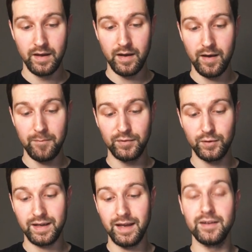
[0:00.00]
Um, so
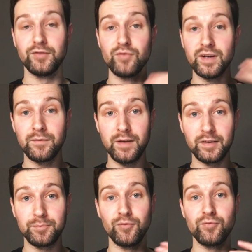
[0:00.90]
again, it's really
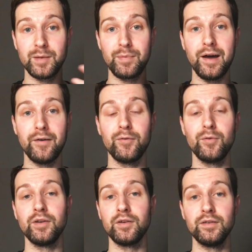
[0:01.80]
flexible, really powerful,
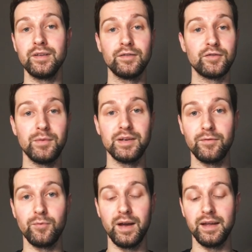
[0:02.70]
and you can use it in so many
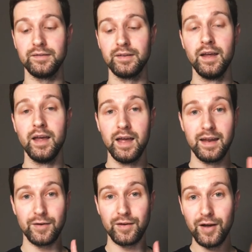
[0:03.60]
different ways.
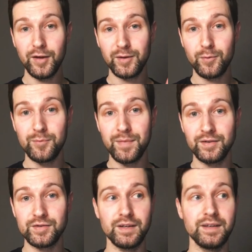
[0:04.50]
Now, the last thing I want to
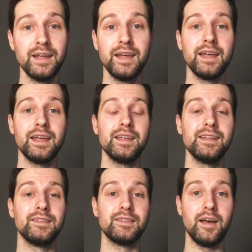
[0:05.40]
mention
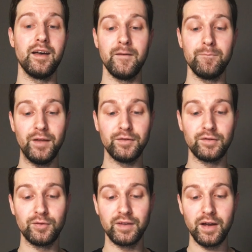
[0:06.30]
is, uh, as you
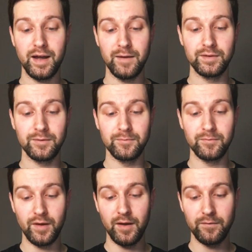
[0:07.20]
saw there, I have different
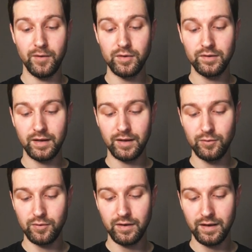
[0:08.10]
uh, folders I can
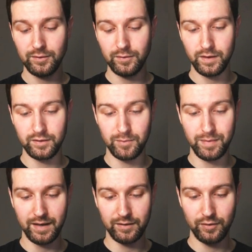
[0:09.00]
organize. So if I just go
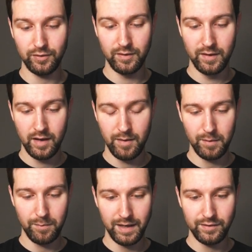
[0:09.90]
back to my
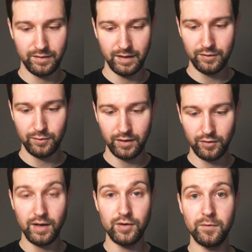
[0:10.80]
pages here so I can
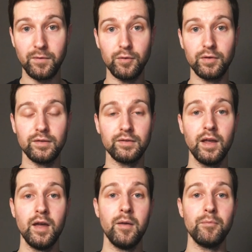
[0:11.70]
create new folders.
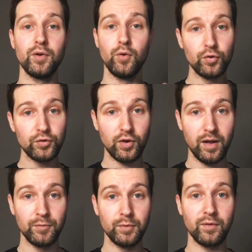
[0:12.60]
But it also
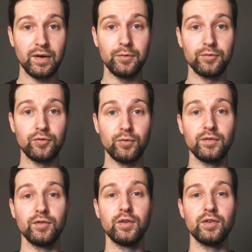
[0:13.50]
comes with cloud storage.
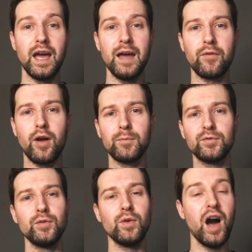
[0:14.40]
So you can have up
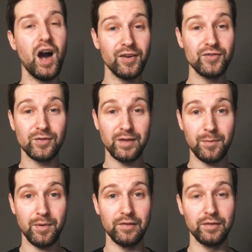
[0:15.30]
to 100
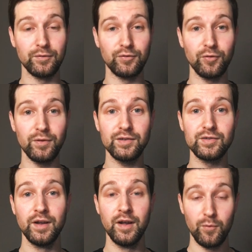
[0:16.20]
gigabytes of storage,
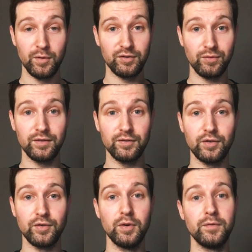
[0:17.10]
which is really
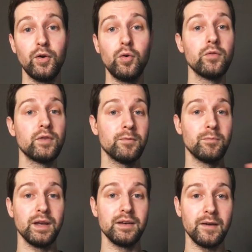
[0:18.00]
secure for all of your different
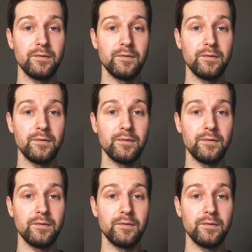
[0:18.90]
PDF